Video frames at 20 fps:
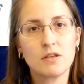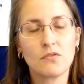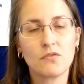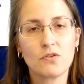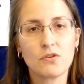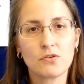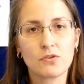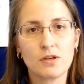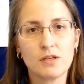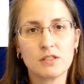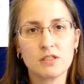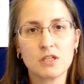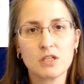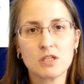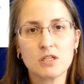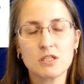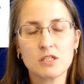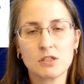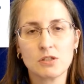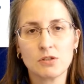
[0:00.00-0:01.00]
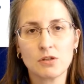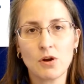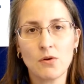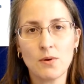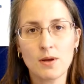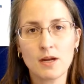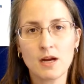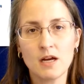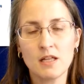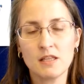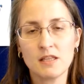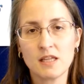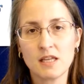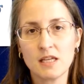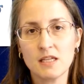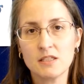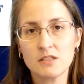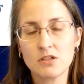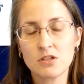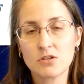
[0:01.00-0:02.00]
different transitions that are going on in the
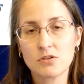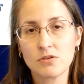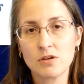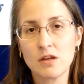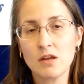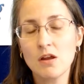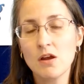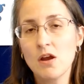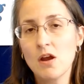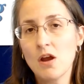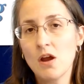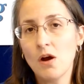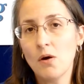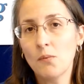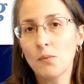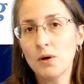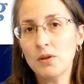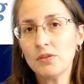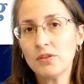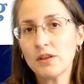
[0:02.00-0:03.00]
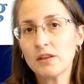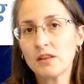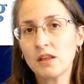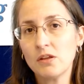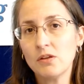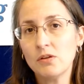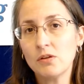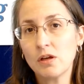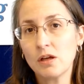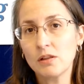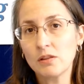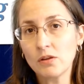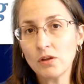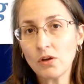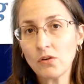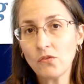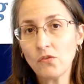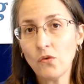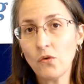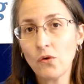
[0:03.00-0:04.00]
industry. One thing that you can
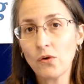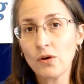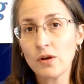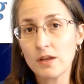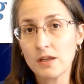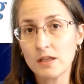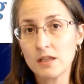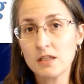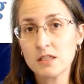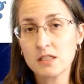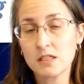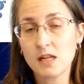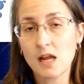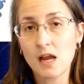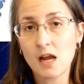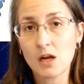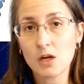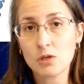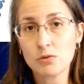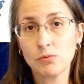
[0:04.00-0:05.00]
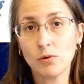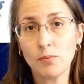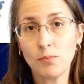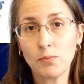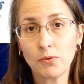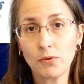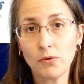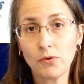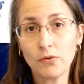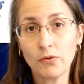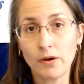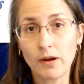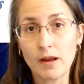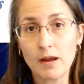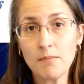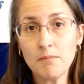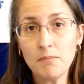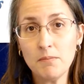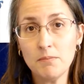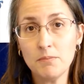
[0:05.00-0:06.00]
look for is an actual
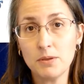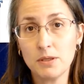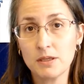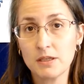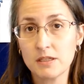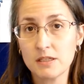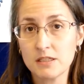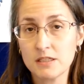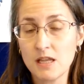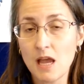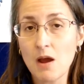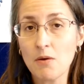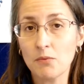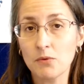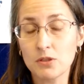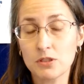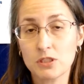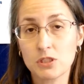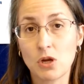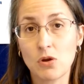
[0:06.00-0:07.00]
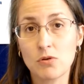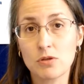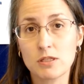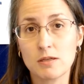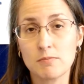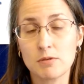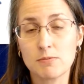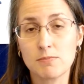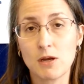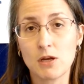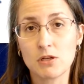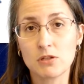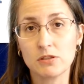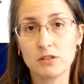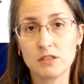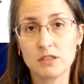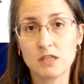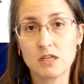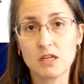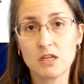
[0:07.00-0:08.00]
program, because that will show some
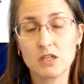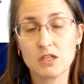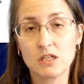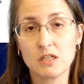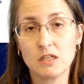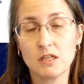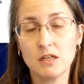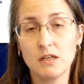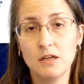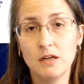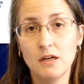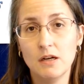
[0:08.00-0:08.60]
specialization.